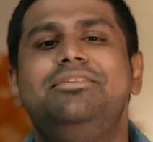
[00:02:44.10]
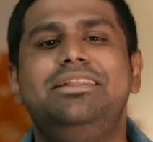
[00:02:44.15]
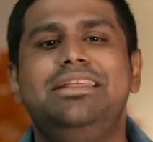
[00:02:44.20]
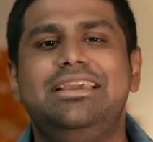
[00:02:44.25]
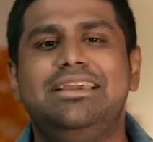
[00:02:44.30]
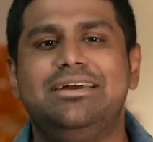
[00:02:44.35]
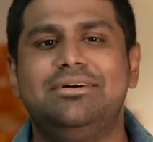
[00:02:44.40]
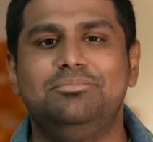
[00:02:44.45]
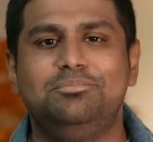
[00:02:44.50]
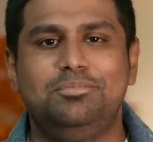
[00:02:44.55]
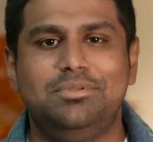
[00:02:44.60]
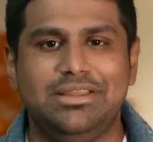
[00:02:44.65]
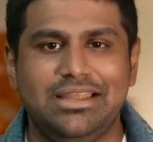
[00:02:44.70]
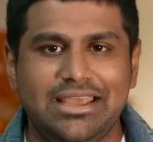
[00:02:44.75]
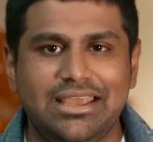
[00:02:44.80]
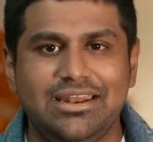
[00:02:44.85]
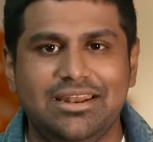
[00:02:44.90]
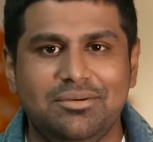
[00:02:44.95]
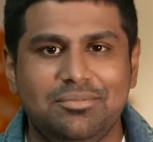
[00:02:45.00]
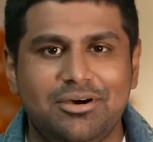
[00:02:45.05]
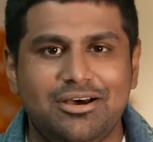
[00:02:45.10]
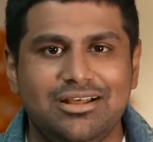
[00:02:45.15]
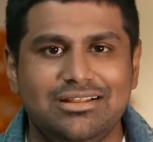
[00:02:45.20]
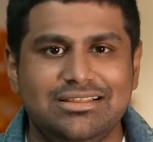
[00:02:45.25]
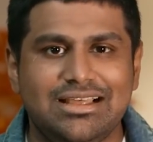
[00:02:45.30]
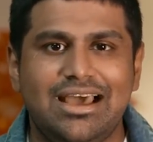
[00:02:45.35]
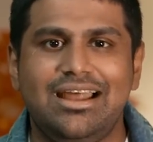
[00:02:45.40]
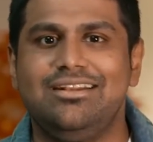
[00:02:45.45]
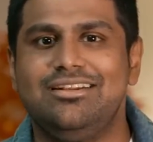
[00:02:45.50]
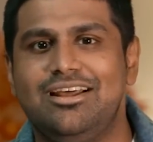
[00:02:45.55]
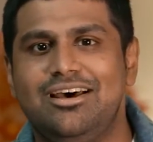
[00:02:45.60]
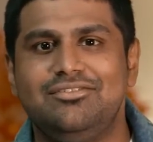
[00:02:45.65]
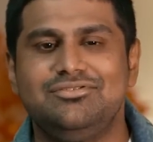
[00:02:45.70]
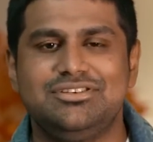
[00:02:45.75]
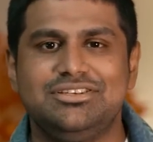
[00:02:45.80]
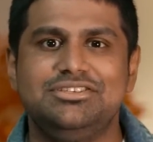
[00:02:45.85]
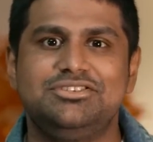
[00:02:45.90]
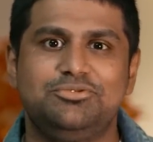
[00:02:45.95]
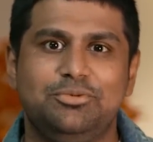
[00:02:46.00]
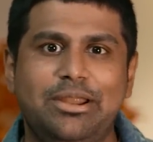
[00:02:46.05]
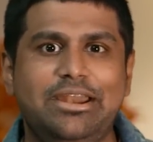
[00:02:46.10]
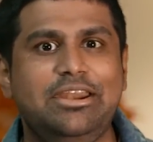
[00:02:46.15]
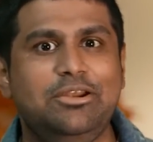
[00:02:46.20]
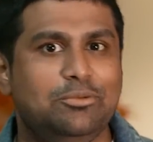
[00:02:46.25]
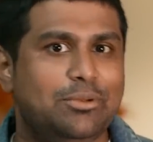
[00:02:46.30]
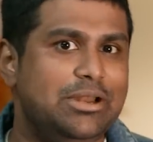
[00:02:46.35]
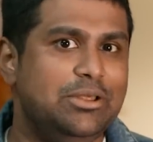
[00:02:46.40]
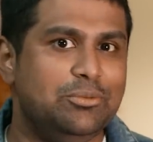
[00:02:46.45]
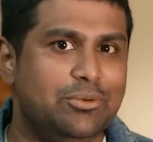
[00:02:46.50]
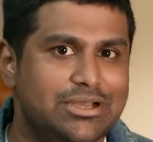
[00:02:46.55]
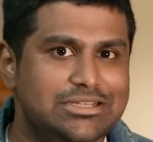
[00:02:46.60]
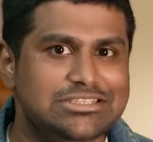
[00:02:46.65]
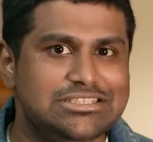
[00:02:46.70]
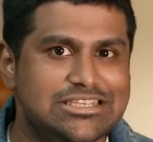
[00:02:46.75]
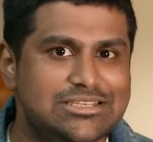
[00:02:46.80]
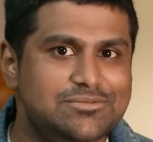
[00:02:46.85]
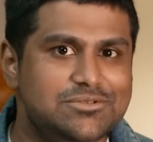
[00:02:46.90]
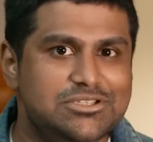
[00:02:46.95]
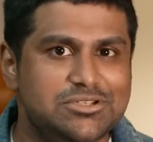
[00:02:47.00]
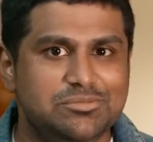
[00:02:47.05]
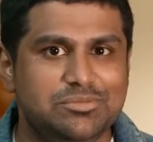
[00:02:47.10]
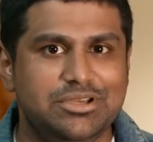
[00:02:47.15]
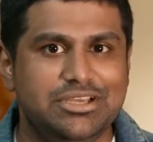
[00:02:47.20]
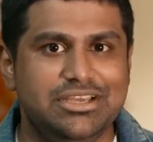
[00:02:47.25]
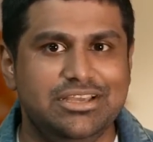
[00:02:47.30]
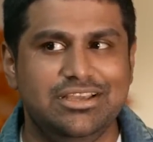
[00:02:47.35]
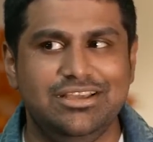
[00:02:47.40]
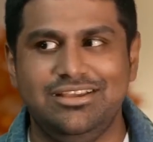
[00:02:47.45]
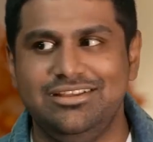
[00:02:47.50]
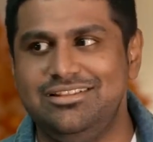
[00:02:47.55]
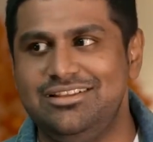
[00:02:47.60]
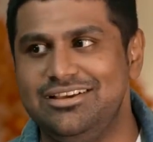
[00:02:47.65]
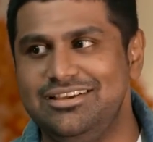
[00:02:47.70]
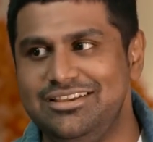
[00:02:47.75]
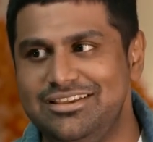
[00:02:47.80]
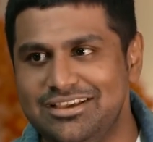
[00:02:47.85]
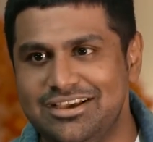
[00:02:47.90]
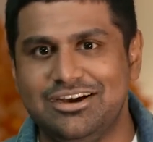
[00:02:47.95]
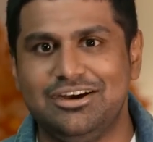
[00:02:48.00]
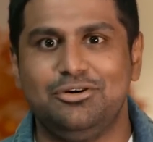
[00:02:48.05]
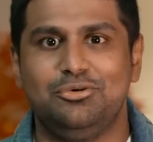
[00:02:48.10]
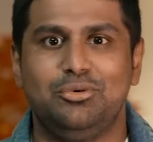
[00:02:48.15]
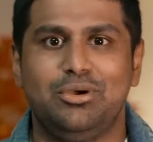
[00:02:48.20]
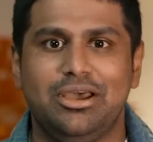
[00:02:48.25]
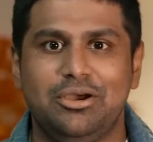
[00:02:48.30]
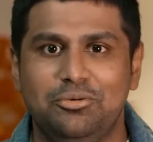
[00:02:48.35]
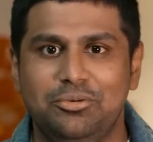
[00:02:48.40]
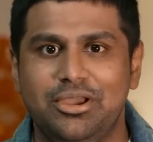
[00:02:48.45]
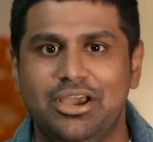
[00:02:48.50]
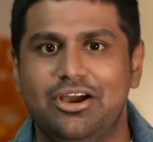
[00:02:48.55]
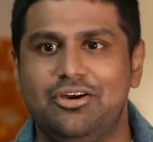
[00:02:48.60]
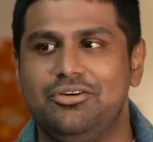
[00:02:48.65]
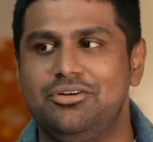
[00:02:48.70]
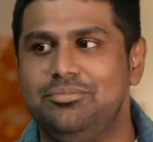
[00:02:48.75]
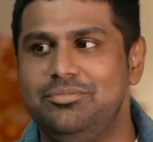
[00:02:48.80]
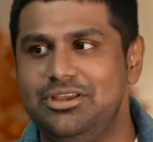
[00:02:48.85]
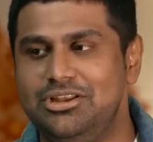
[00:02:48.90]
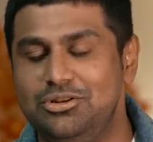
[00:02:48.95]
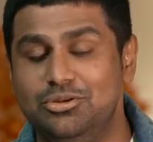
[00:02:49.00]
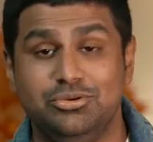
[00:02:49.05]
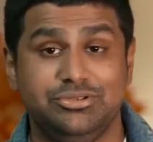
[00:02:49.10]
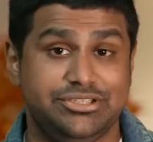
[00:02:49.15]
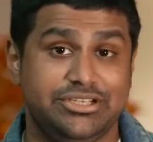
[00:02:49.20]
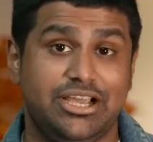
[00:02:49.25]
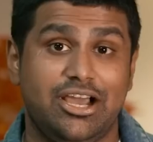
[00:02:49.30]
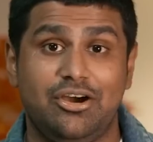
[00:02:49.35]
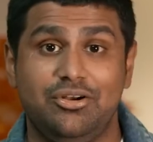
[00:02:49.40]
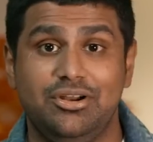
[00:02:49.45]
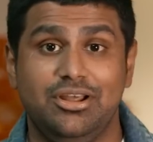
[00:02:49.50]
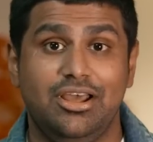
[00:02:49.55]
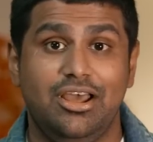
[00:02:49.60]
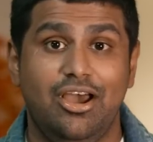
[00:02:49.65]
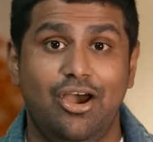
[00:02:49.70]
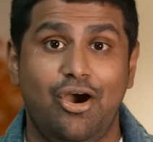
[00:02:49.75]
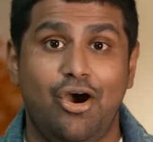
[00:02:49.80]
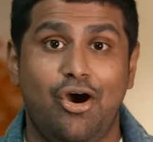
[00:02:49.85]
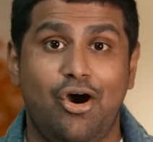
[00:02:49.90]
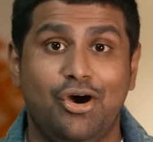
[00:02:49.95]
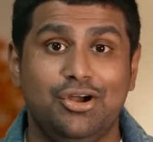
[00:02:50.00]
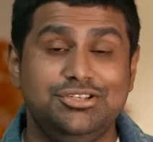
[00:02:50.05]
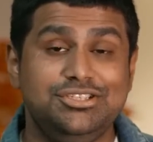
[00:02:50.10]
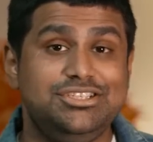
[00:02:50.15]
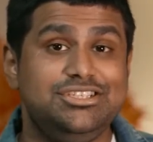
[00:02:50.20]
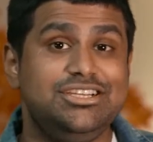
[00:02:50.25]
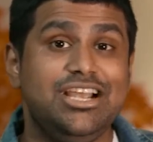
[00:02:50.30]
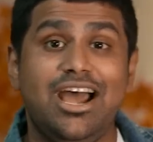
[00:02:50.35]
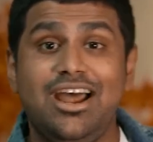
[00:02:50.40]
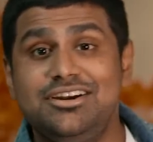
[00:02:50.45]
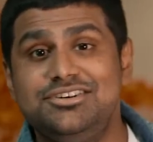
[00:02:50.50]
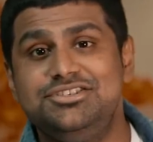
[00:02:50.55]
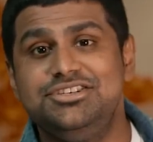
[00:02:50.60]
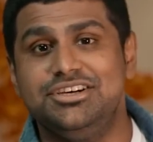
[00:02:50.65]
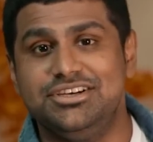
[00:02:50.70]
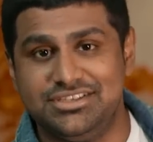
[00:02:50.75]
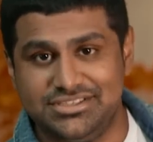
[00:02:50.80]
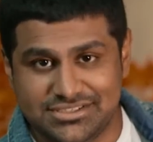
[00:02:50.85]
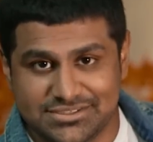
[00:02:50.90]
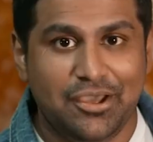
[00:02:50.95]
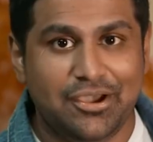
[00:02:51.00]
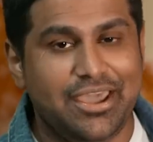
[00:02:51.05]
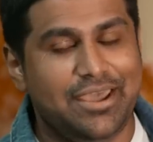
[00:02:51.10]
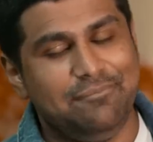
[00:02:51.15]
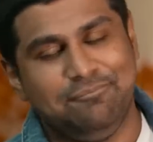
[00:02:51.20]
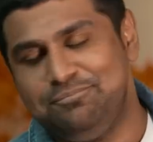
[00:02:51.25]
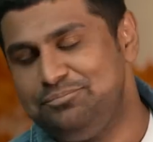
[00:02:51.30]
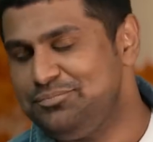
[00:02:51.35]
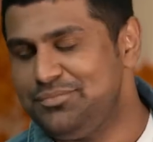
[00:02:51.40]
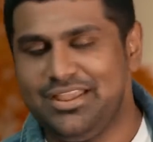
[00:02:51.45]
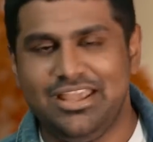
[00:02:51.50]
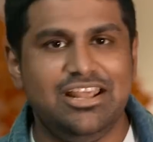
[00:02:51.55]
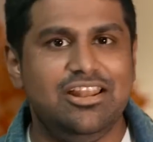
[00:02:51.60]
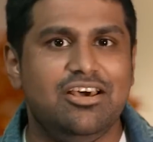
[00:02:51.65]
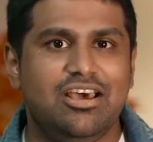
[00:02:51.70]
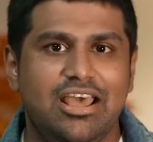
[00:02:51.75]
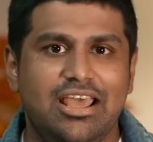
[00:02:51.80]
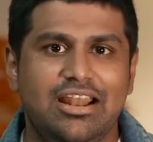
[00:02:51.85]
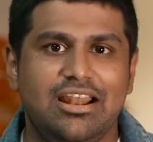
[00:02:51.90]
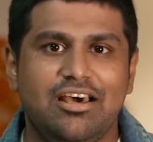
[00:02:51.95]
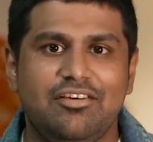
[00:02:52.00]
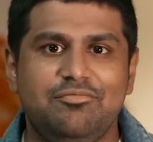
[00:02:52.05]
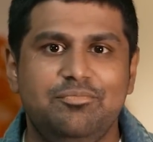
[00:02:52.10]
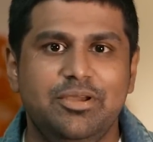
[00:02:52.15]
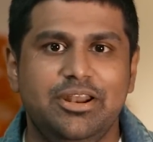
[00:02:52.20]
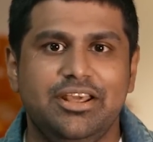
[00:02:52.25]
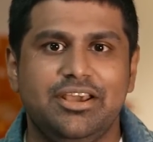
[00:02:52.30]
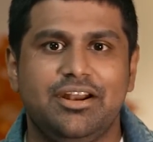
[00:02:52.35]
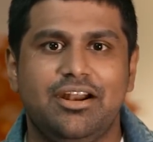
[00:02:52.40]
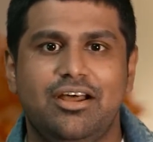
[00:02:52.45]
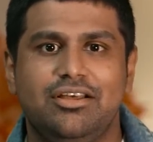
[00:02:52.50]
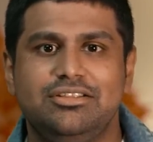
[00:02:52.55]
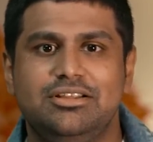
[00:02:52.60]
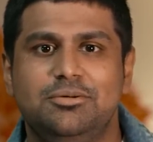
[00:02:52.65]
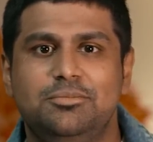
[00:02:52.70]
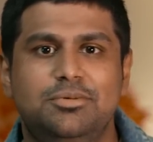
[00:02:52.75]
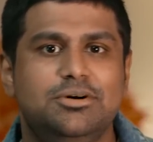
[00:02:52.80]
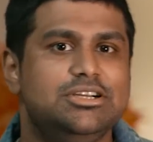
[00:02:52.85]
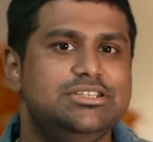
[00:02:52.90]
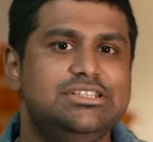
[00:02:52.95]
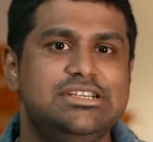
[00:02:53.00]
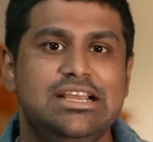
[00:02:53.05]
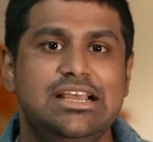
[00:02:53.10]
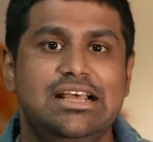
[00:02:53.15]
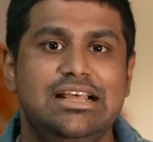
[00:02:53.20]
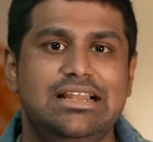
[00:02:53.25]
really complain about that now since 2021 seems to be the year where we are going to be losing out on chargers. Okay, en enough beating around the bush.